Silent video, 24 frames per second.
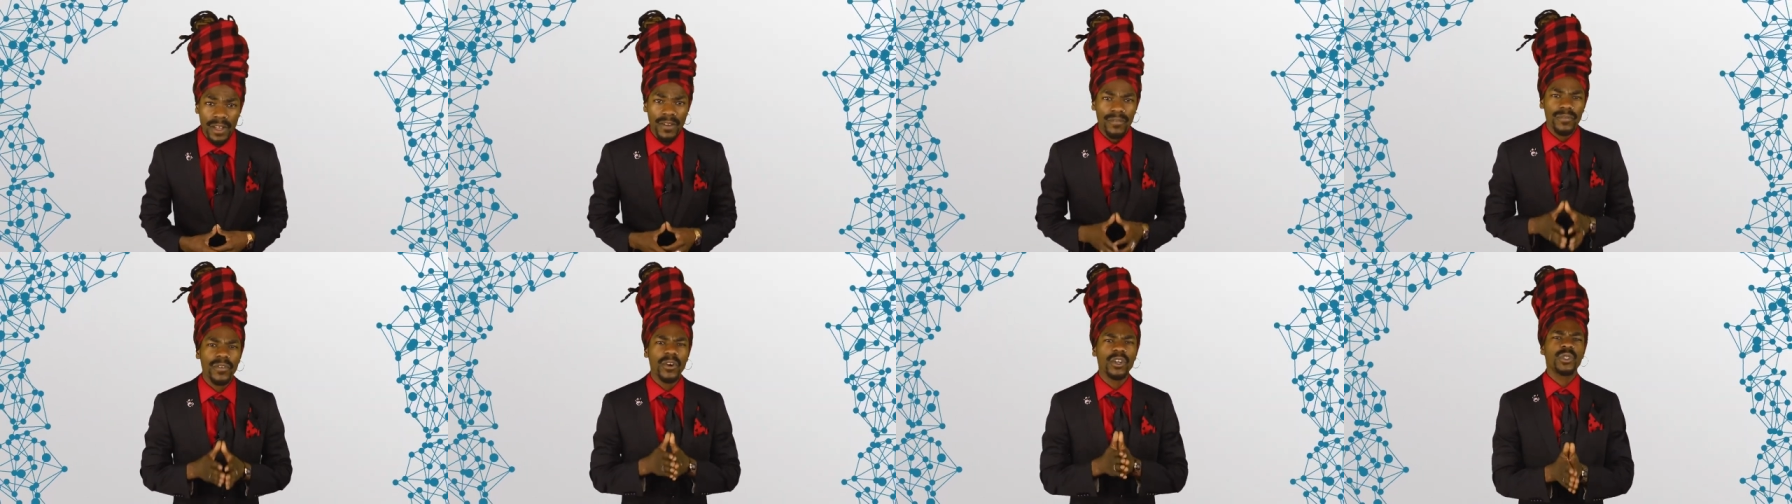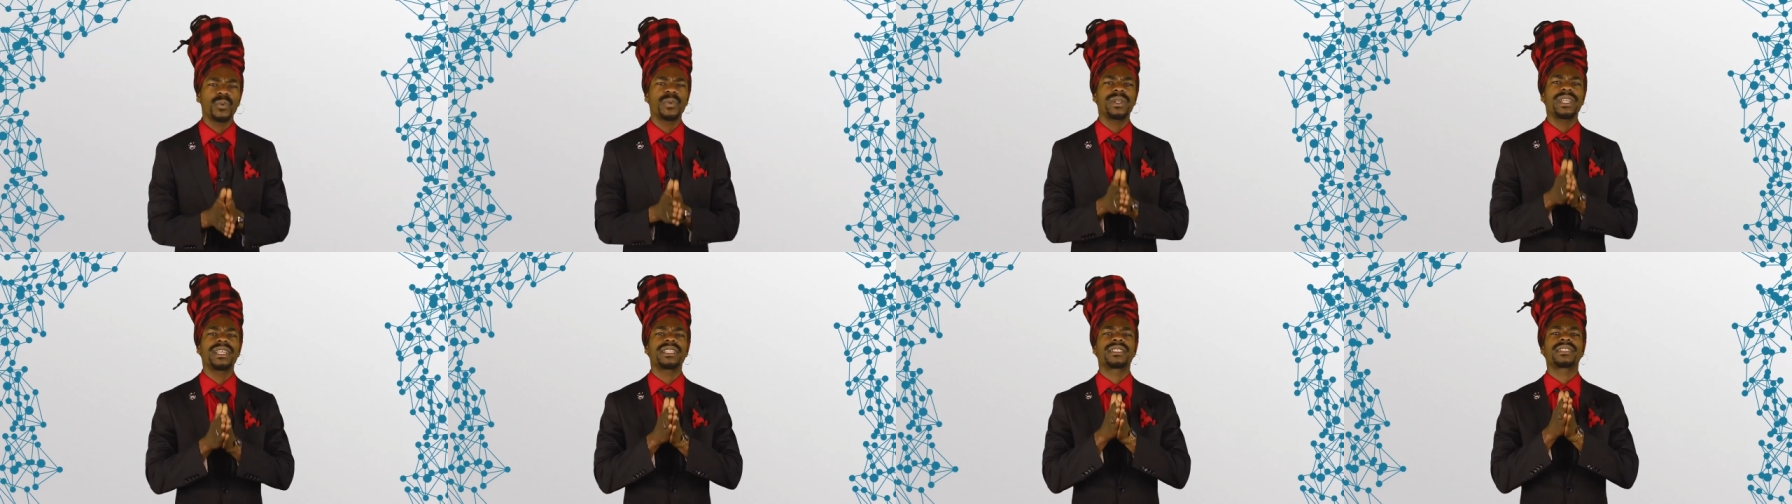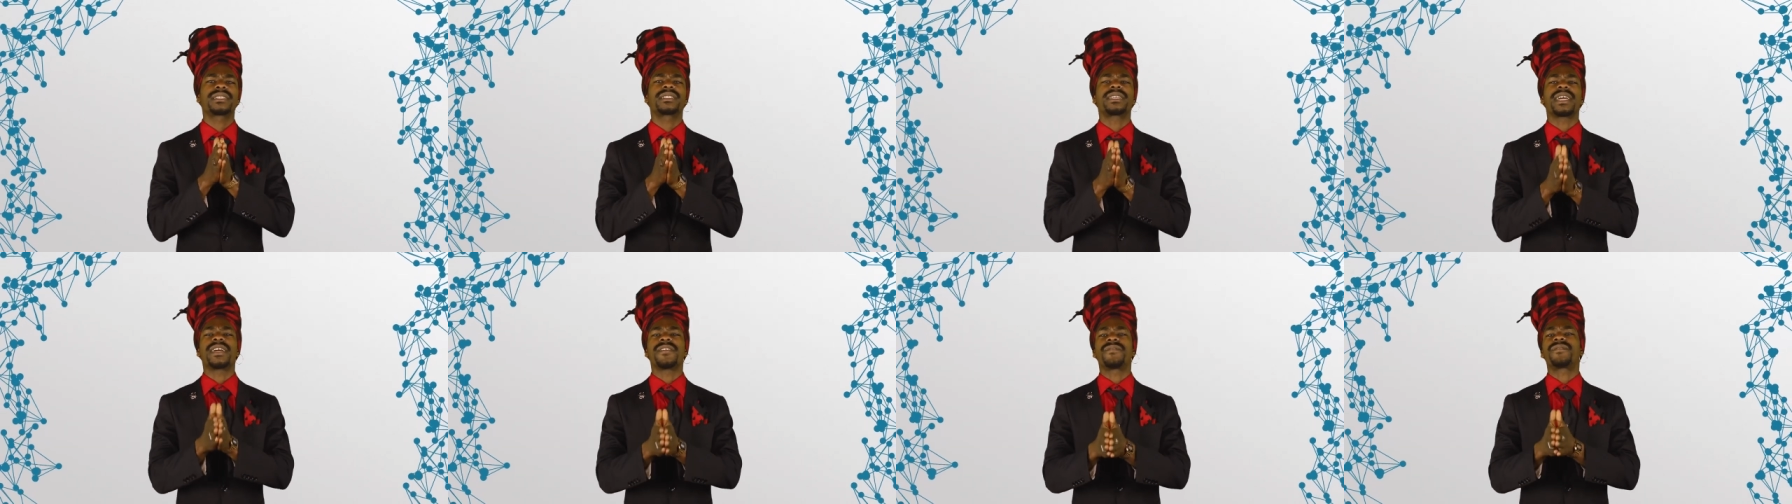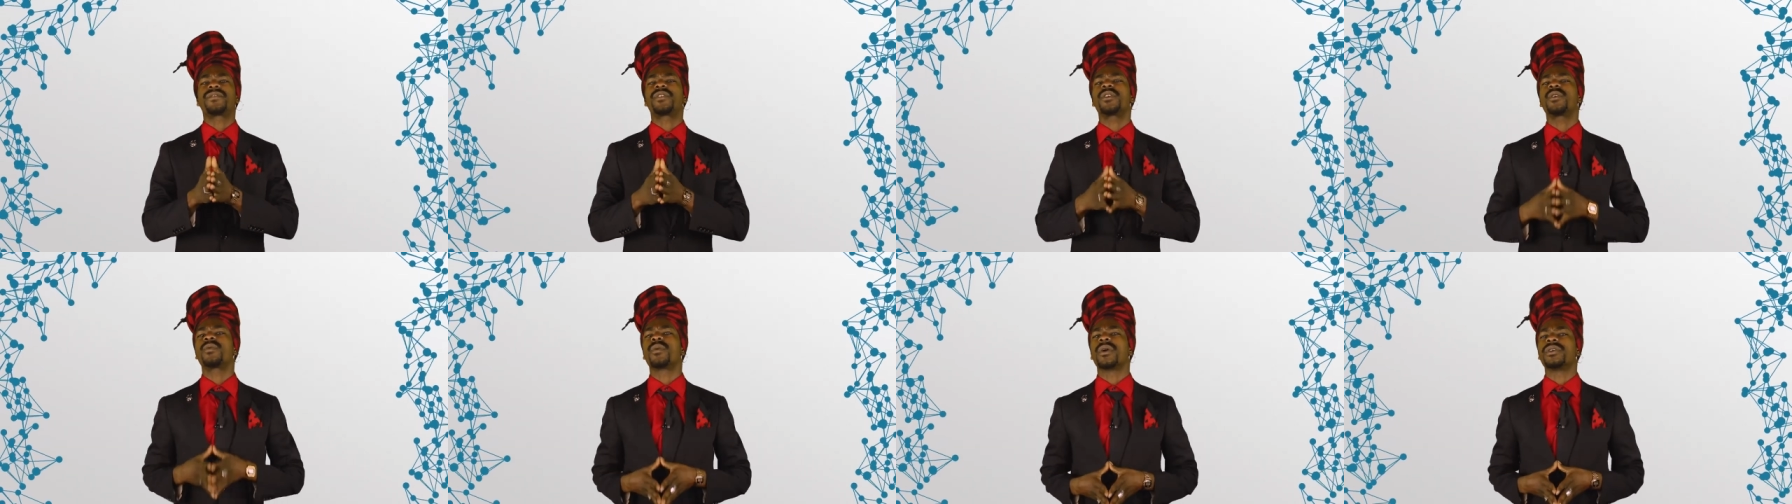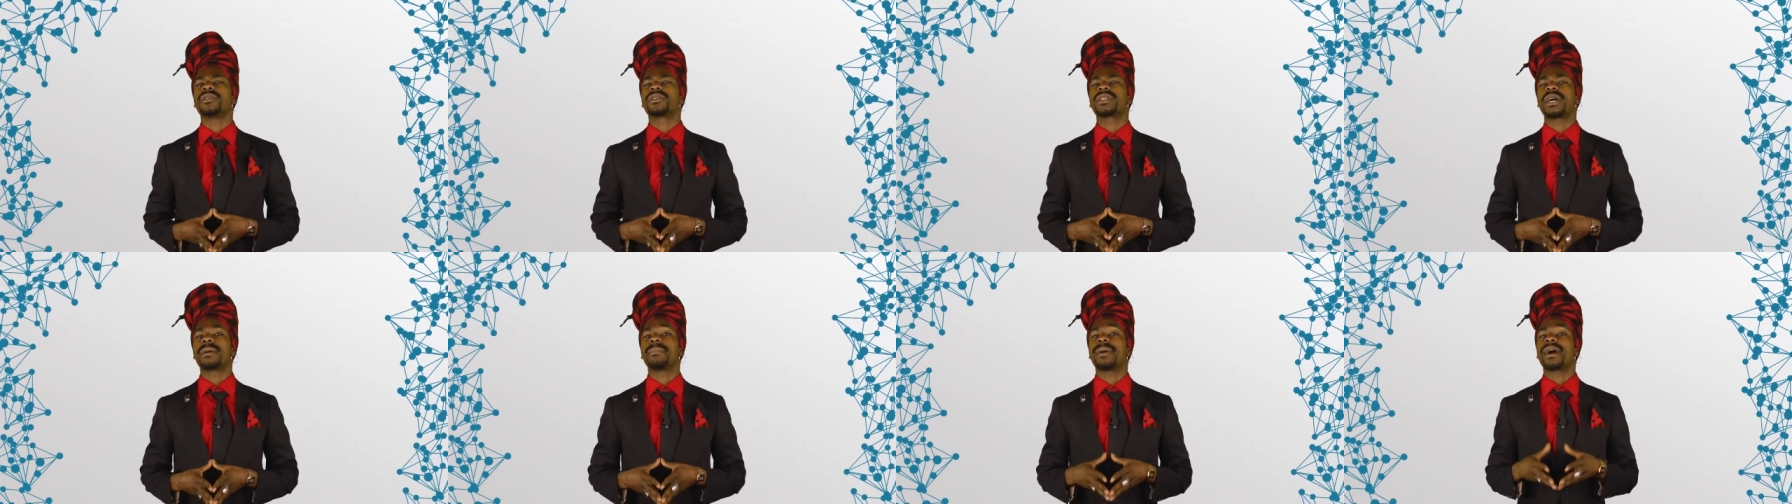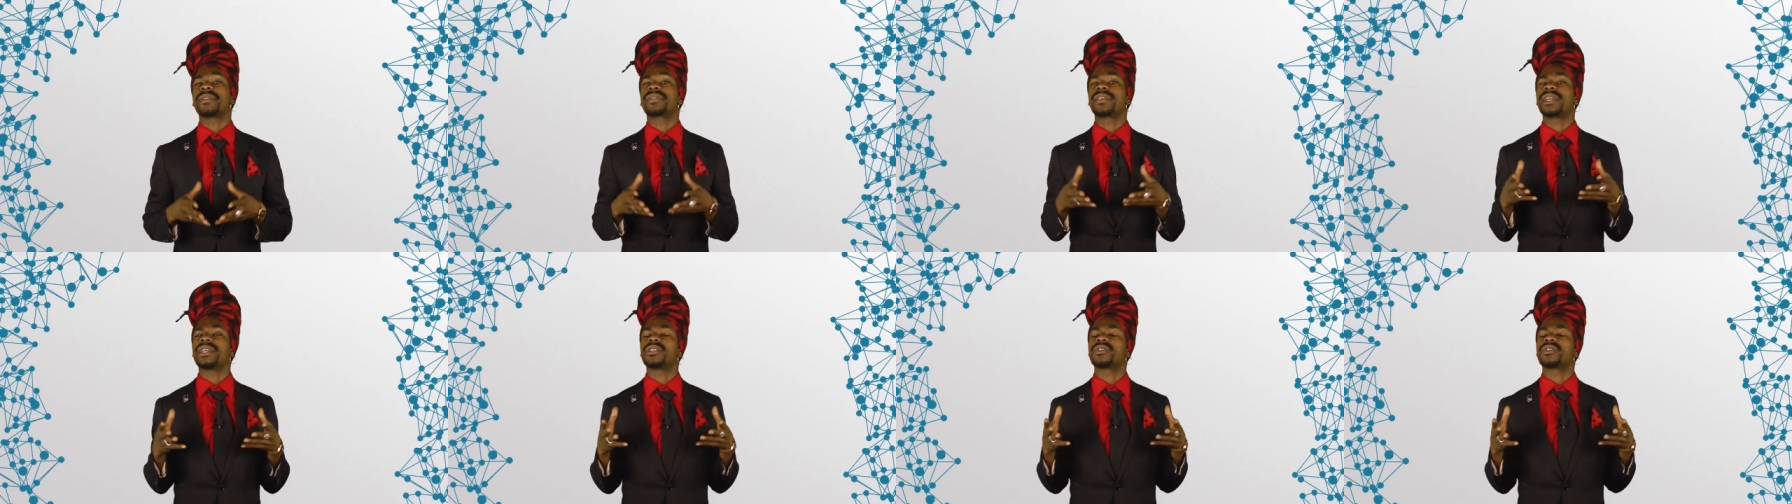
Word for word: first, we need to say a few words about the